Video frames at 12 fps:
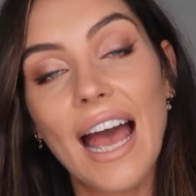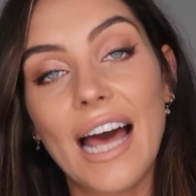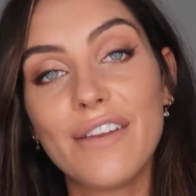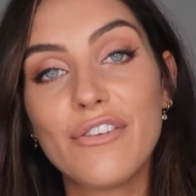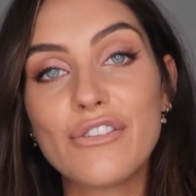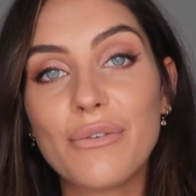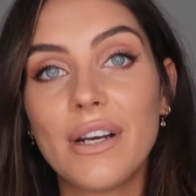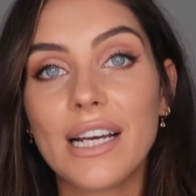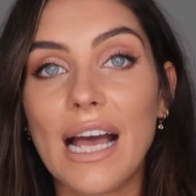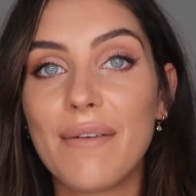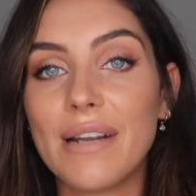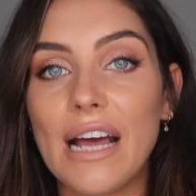And if you do want to
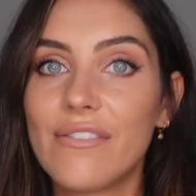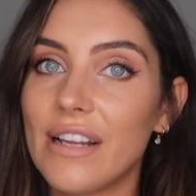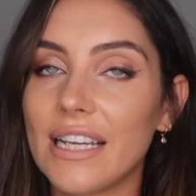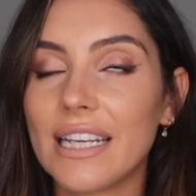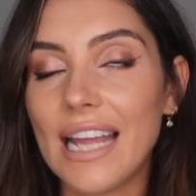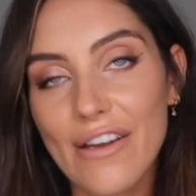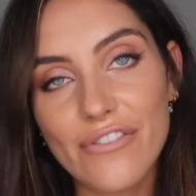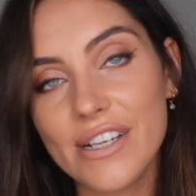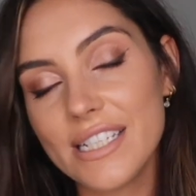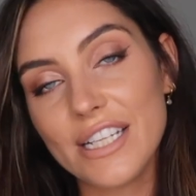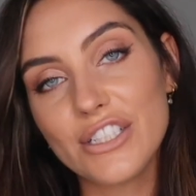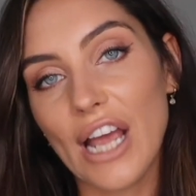come and have like an
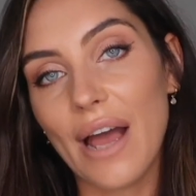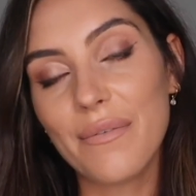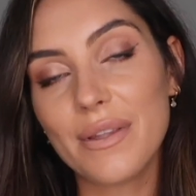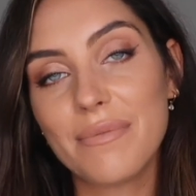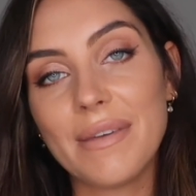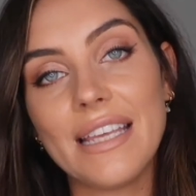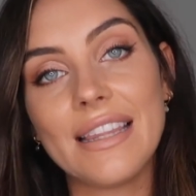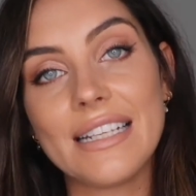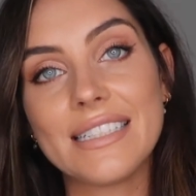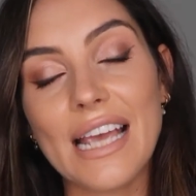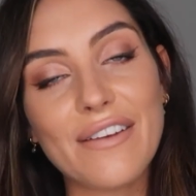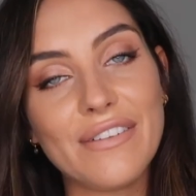everyday chat with me,
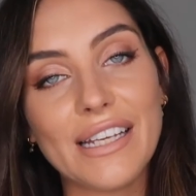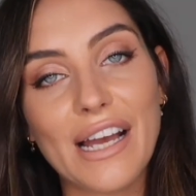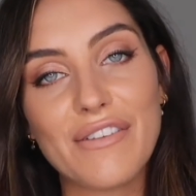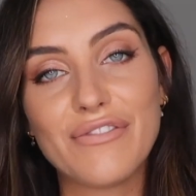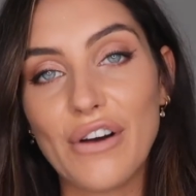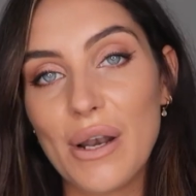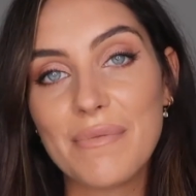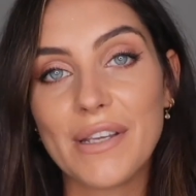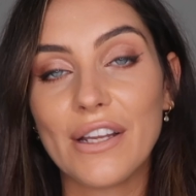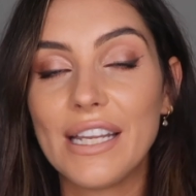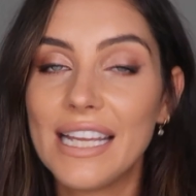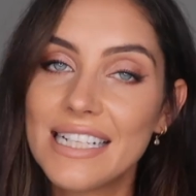then definitely come follow me
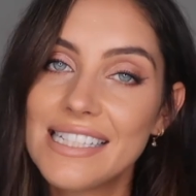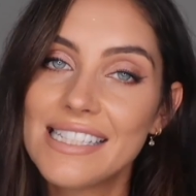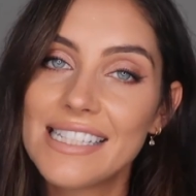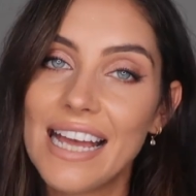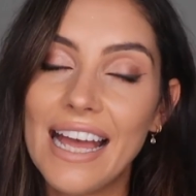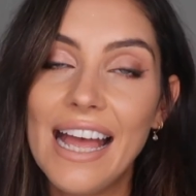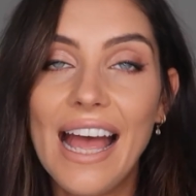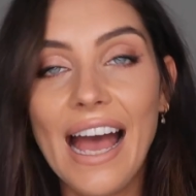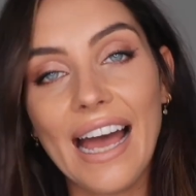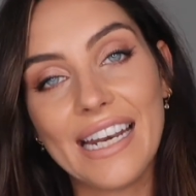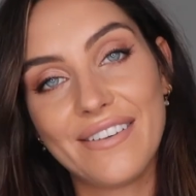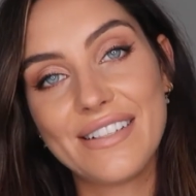on Insta,
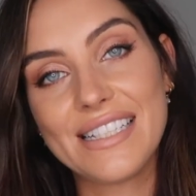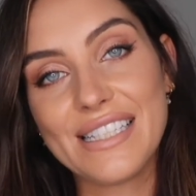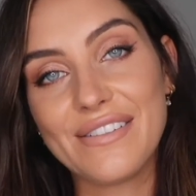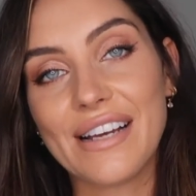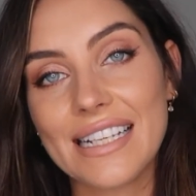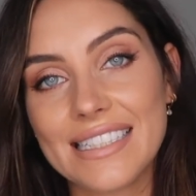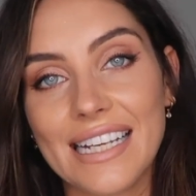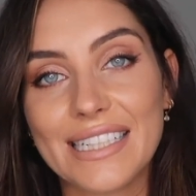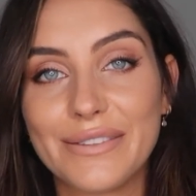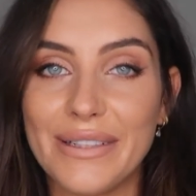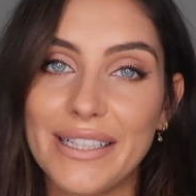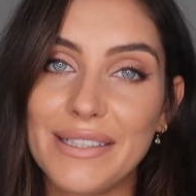and I will see you guys
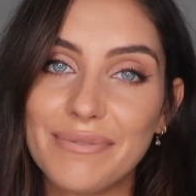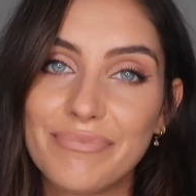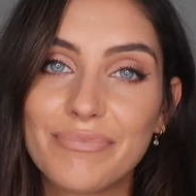next week.